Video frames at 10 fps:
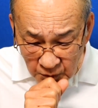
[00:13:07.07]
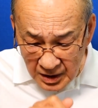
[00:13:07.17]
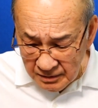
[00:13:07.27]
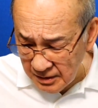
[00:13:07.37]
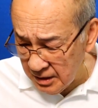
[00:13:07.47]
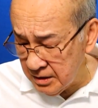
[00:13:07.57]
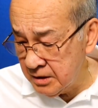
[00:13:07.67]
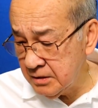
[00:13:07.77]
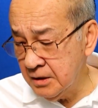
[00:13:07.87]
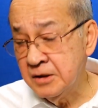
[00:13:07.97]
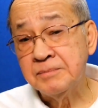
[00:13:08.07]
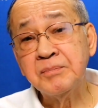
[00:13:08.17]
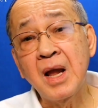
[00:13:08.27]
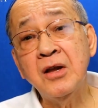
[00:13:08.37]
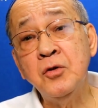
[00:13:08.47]
Well,
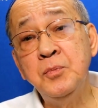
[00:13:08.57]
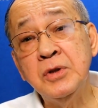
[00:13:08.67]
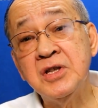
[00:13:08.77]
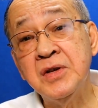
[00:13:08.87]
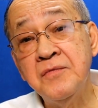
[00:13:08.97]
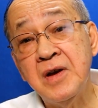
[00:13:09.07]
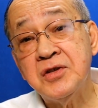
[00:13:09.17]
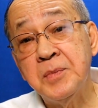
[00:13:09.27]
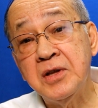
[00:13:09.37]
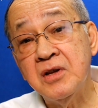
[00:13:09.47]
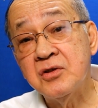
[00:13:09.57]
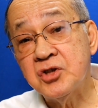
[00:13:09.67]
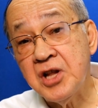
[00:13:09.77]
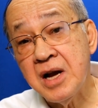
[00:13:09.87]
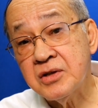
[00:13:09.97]
I could put this investment in
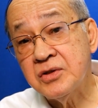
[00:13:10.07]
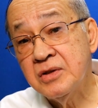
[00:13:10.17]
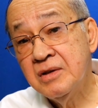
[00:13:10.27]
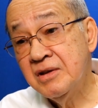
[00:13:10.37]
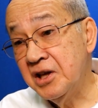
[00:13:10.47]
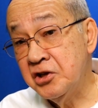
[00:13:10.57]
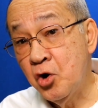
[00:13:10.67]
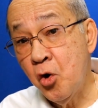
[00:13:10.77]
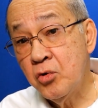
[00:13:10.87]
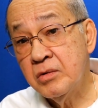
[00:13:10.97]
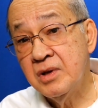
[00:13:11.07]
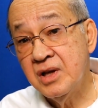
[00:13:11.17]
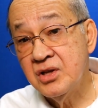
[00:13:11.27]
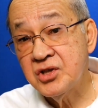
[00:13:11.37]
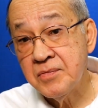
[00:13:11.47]
stocks, in gold,
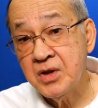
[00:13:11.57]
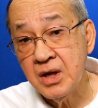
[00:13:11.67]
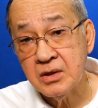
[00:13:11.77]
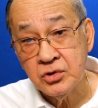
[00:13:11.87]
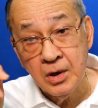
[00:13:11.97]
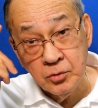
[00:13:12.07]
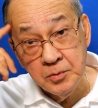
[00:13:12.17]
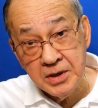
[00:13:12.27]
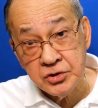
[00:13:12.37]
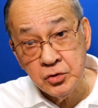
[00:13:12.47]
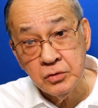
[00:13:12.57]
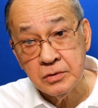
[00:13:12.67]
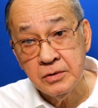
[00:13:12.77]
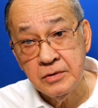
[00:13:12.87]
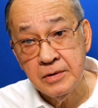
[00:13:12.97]
in something else. You have to be
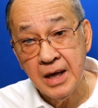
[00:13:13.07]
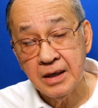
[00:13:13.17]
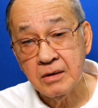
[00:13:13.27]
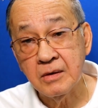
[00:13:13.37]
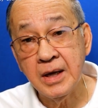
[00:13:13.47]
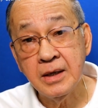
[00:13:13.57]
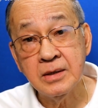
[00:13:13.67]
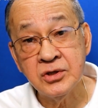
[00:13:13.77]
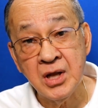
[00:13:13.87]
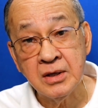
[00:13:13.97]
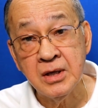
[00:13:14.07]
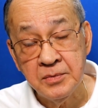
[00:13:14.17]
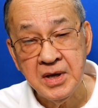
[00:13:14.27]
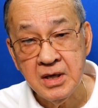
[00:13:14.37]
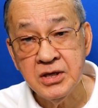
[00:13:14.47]
astute to do that, okay? It's not going
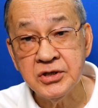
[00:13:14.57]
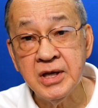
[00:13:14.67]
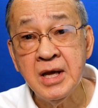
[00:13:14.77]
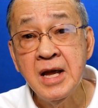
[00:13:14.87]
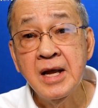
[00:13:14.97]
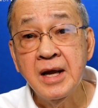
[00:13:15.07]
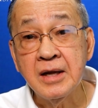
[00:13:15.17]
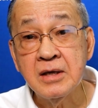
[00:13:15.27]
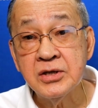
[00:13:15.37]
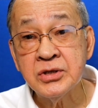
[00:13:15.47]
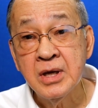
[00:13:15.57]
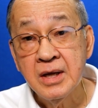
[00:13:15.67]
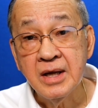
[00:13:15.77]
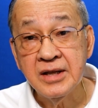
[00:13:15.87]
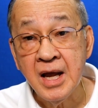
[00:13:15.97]
to be easy, and there's
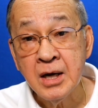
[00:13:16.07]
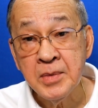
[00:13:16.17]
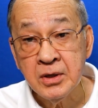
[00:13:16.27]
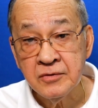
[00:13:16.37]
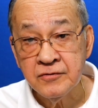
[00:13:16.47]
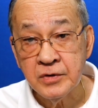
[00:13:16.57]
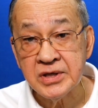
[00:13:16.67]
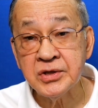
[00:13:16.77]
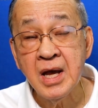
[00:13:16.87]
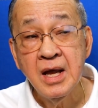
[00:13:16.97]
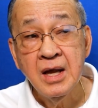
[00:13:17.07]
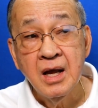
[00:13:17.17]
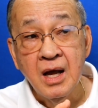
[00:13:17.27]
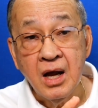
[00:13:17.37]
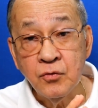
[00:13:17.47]
the element of risk.
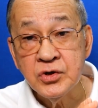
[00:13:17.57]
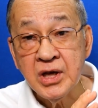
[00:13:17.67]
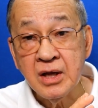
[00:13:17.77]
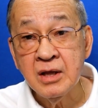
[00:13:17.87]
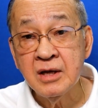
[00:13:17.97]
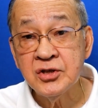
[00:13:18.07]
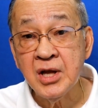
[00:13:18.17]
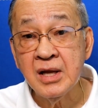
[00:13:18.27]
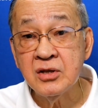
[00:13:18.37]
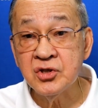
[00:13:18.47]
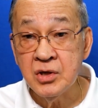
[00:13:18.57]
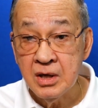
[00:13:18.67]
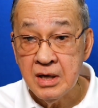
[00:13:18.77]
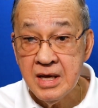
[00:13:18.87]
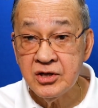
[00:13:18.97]
I would say real estate is
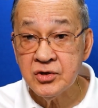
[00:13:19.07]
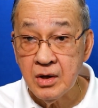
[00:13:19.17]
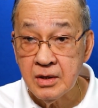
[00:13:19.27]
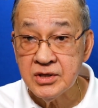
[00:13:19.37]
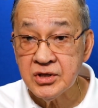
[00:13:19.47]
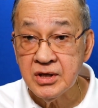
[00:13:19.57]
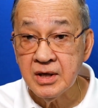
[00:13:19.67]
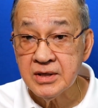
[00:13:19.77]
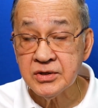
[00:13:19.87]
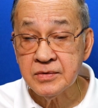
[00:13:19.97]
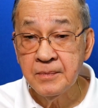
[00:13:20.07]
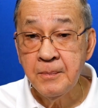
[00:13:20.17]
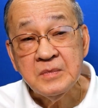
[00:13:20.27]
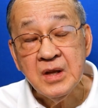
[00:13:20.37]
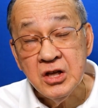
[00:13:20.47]
the least riskiest,
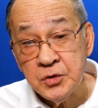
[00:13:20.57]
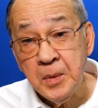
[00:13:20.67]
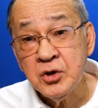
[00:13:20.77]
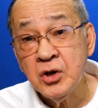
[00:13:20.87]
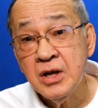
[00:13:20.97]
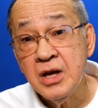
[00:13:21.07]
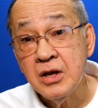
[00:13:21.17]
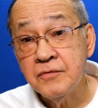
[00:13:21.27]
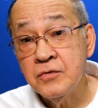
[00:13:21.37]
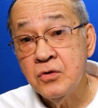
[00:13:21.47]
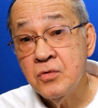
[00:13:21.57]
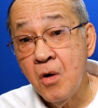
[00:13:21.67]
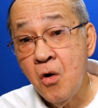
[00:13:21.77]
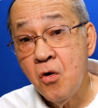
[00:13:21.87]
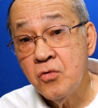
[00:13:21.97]
especially if
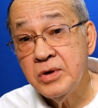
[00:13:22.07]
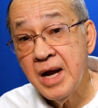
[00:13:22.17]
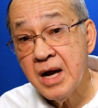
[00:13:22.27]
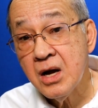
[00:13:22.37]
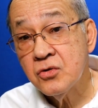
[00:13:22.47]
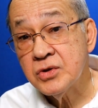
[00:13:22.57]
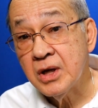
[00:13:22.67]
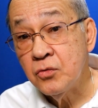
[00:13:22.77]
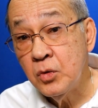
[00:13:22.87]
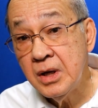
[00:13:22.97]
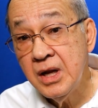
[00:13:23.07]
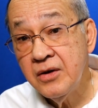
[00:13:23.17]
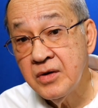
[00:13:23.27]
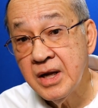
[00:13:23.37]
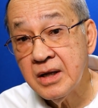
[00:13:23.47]
you own the house and you
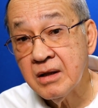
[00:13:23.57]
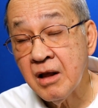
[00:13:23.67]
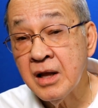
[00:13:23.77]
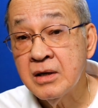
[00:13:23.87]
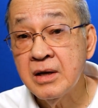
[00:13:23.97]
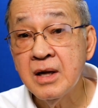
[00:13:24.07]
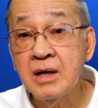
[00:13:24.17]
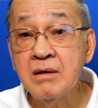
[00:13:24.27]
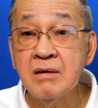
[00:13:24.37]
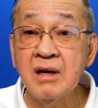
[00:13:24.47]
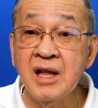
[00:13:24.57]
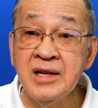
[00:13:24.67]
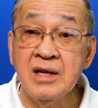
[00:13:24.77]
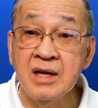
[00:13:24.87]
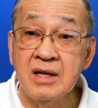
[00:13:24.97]
live in it rather than
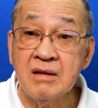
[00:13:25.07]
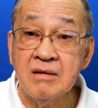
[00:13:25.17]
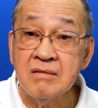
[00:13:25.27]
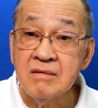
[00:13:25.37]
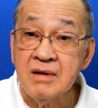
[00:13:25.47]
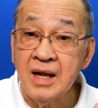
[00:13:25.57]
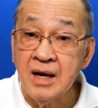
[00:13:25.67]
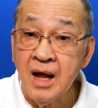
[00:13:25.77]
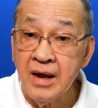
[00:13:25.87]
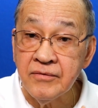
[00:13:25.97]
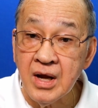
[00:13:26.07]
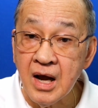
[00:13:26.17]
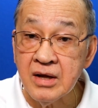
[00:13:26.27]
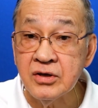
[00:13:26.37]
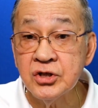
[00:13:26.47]
renting it and
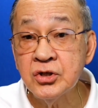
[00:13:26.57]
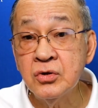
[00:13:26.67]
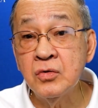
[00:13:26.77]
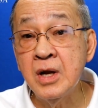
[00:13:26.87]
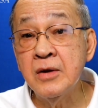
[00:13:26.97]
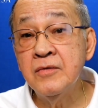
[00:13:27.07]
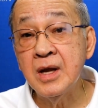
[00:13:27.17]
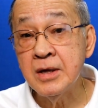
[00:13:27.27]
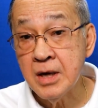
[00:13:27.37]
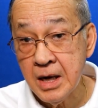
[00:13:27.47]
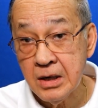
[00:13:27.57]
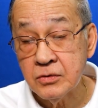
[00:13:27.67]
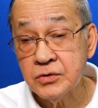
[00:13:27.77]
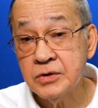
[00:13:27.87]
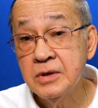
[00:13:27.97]
having others to live in the
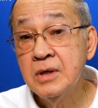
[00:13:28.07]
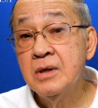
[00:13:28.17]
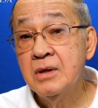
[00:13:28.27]
house.